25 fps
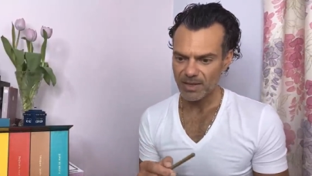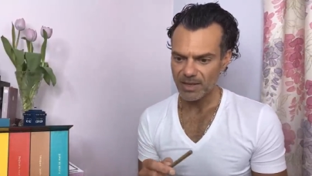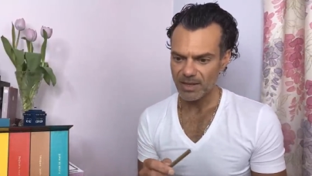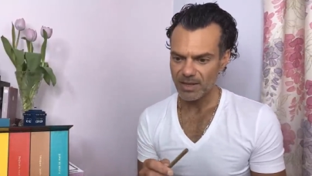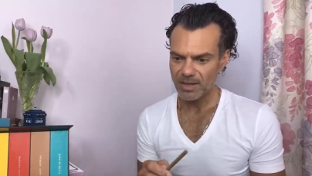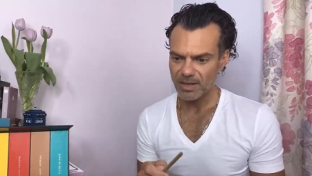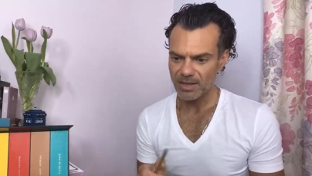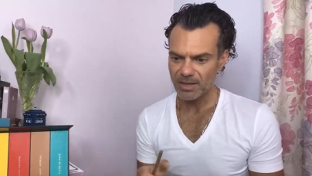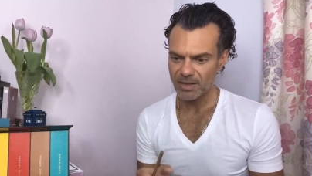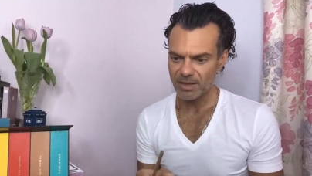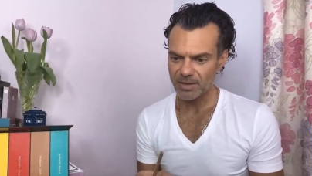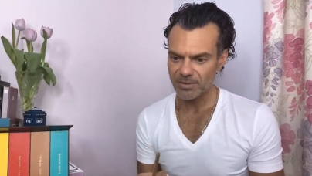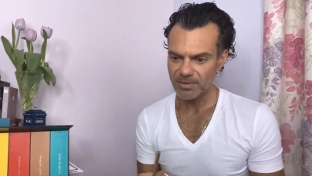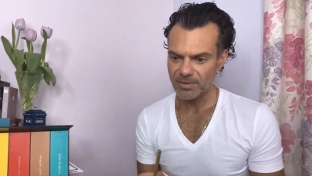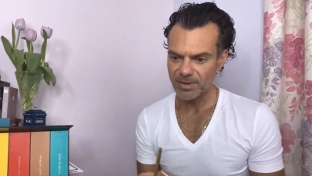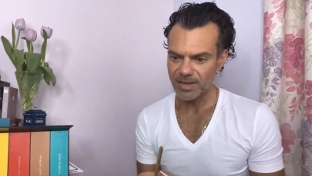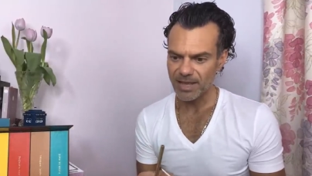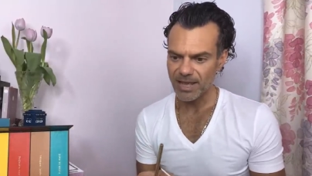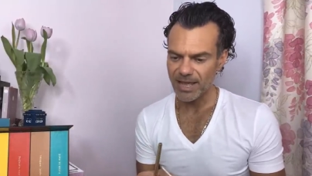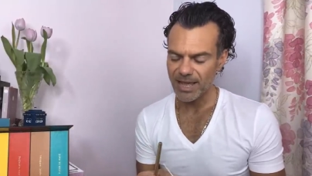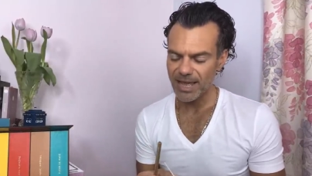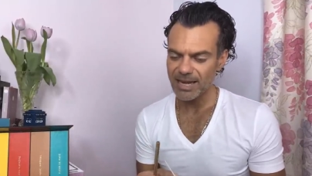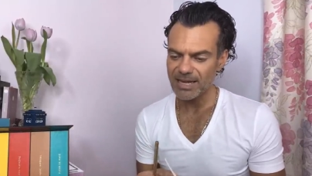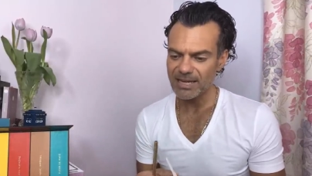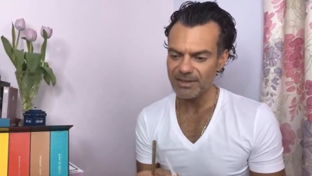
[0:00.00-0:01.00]
Uh,
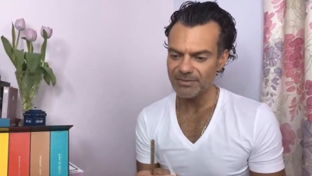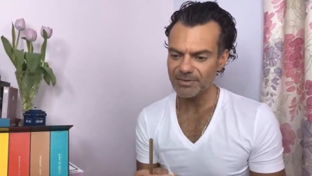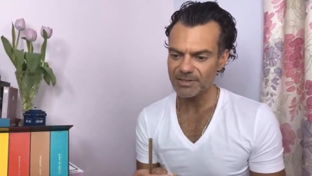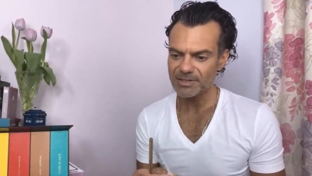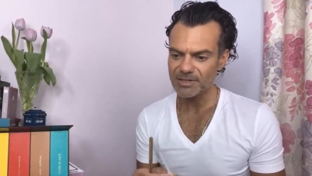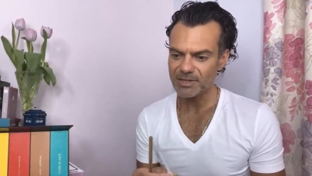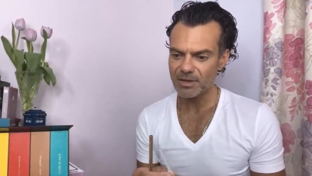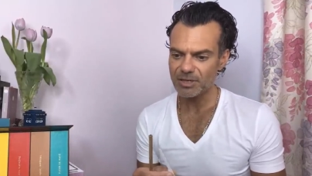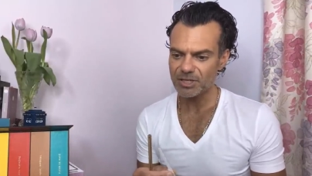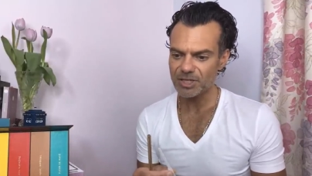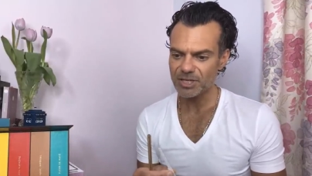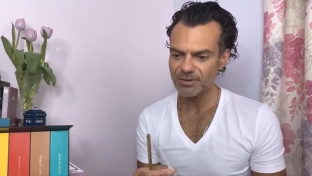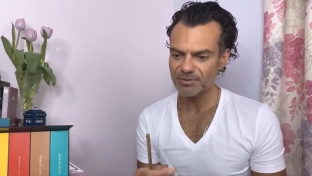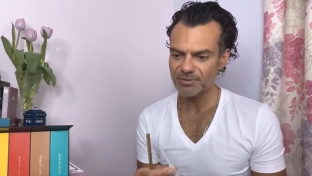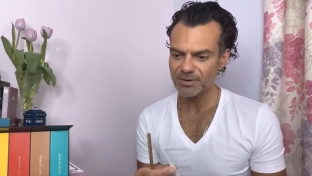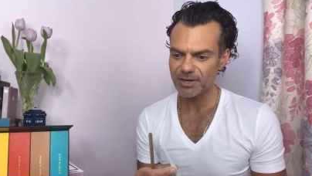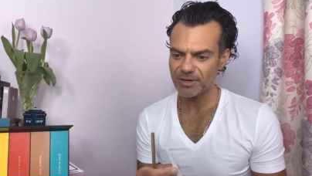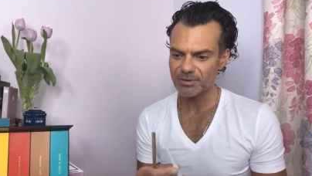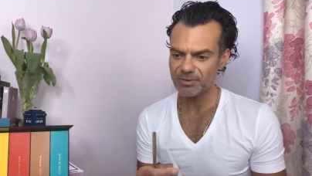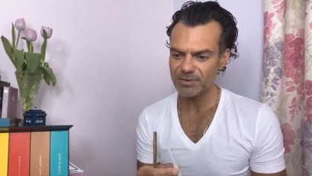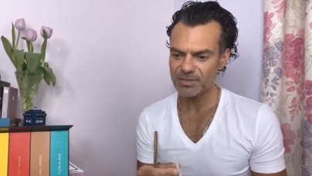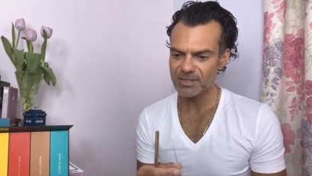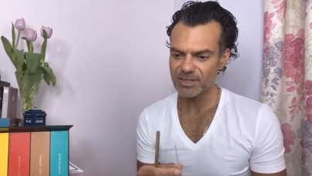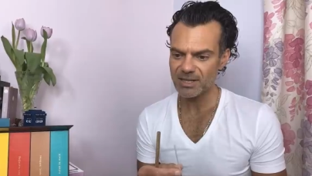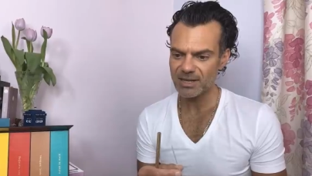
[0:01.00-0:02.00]
any Versace
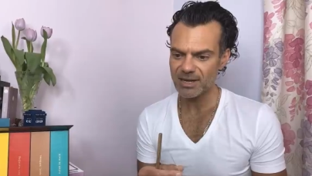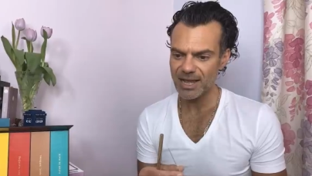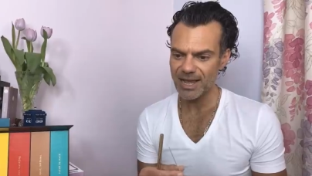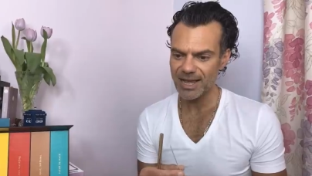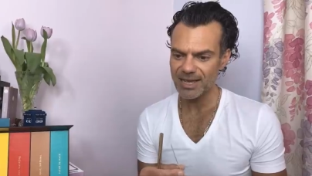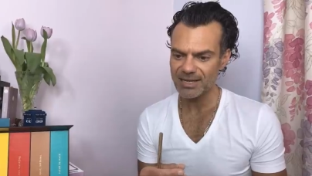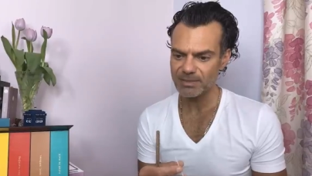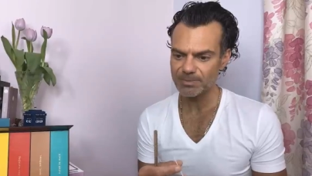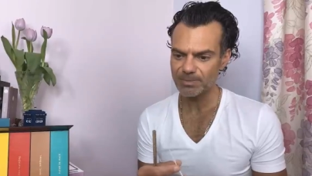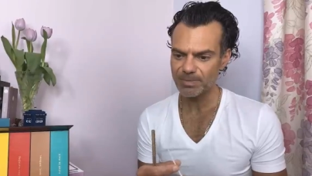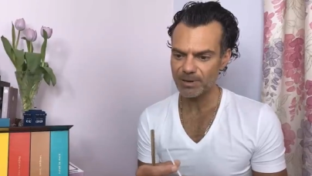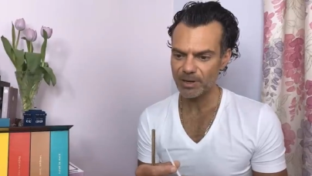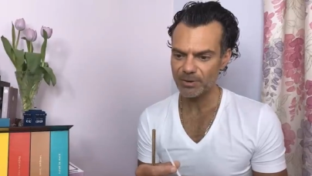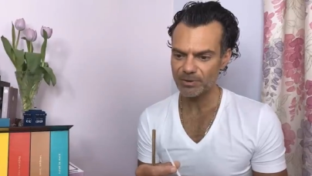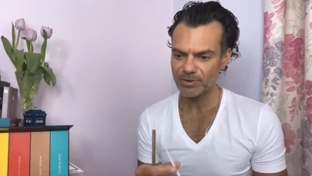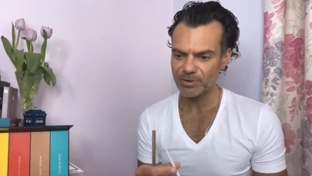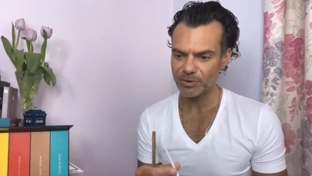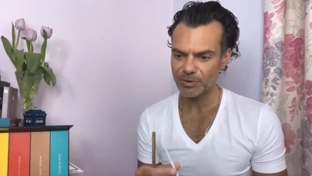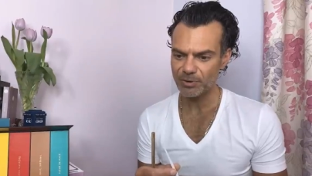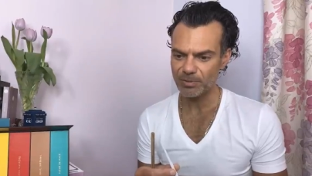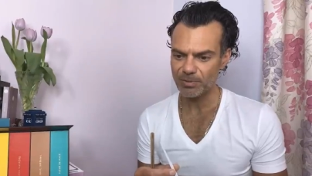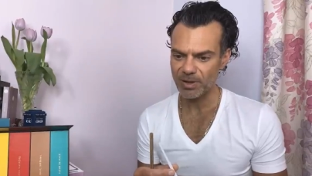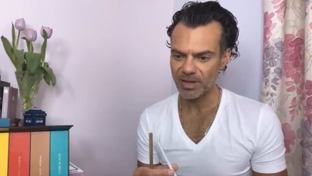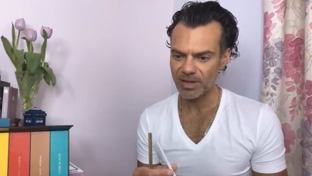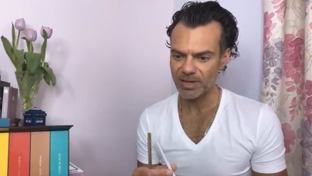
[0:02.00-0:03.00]
fragrance that has blown
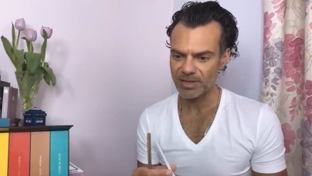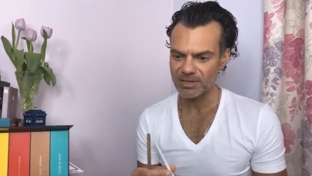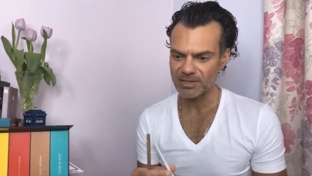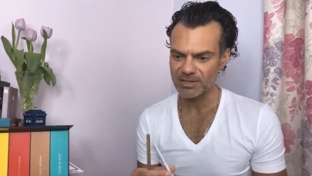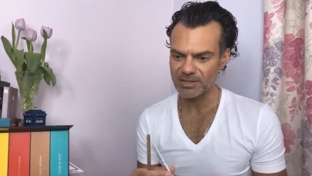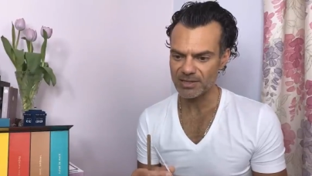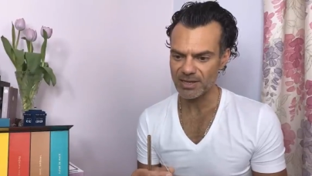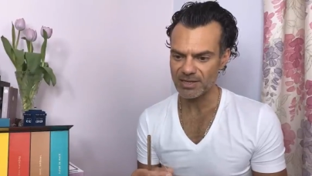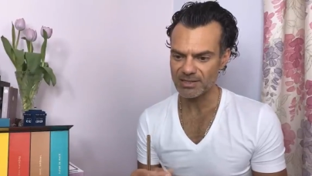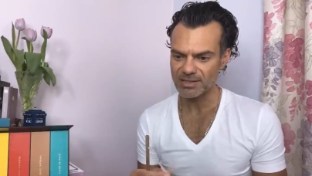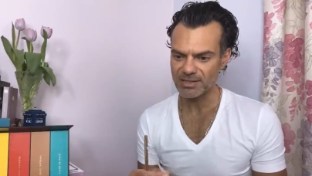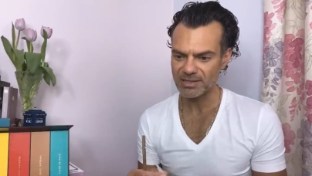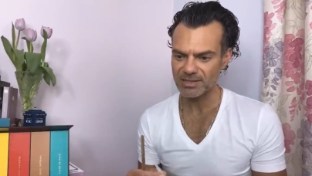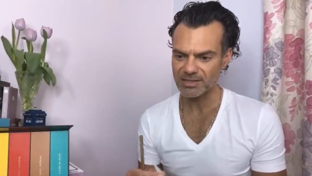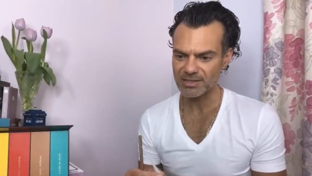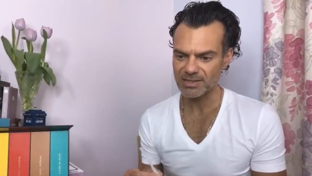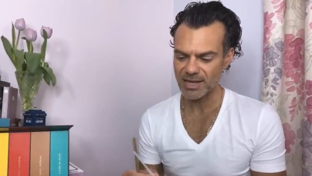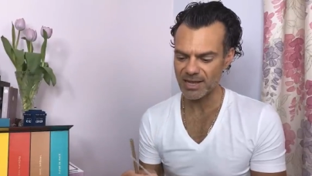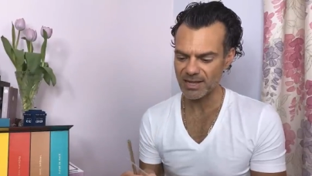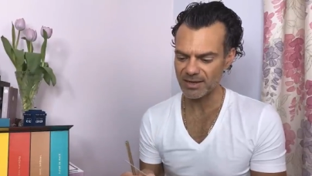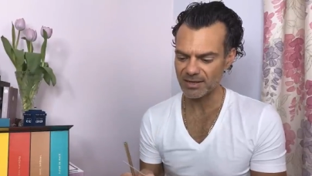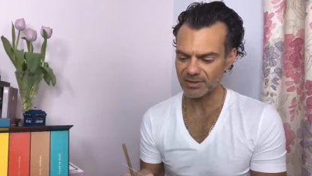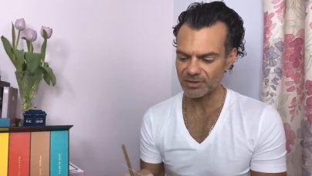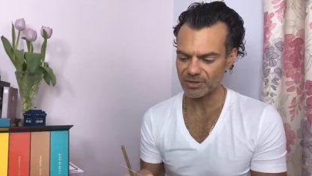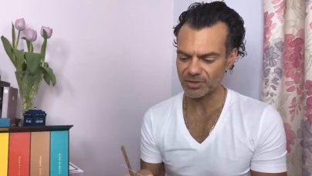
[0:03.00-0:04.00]
your mind, says
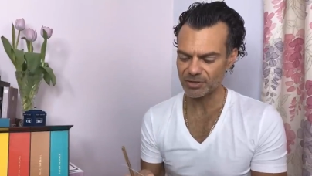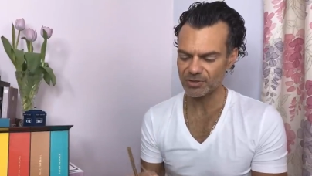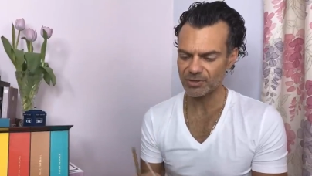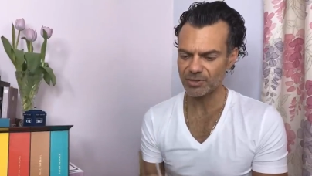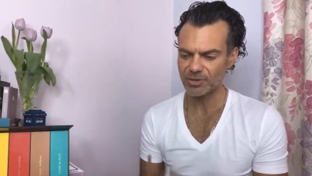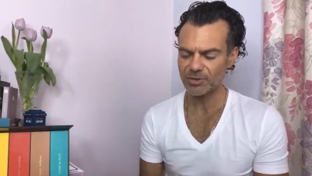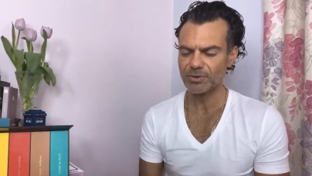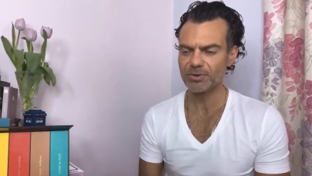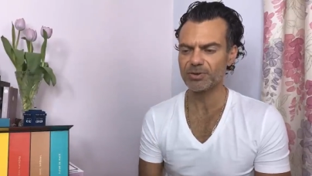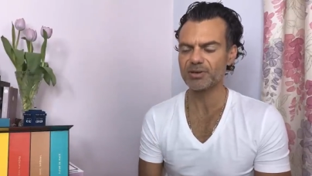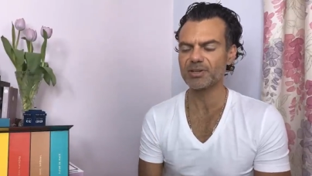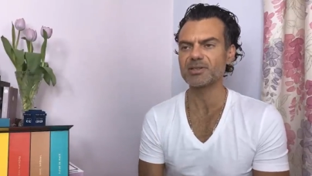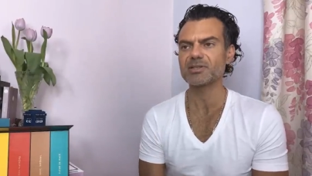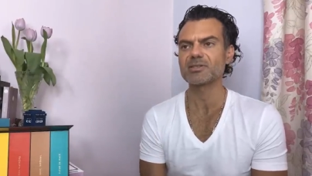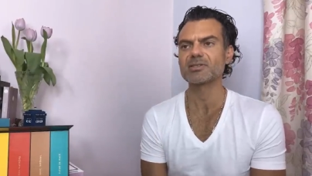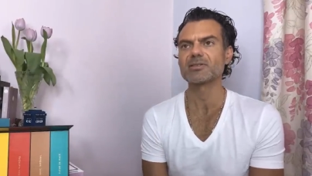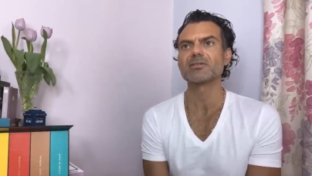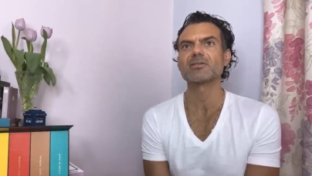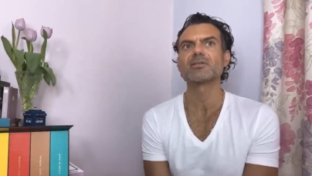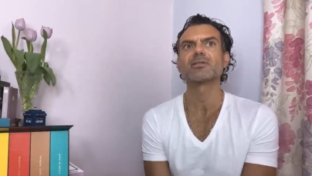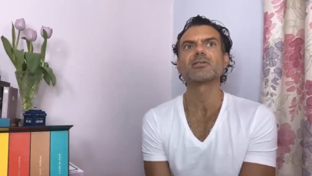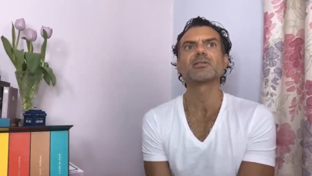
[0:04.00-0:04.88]
San, just curious.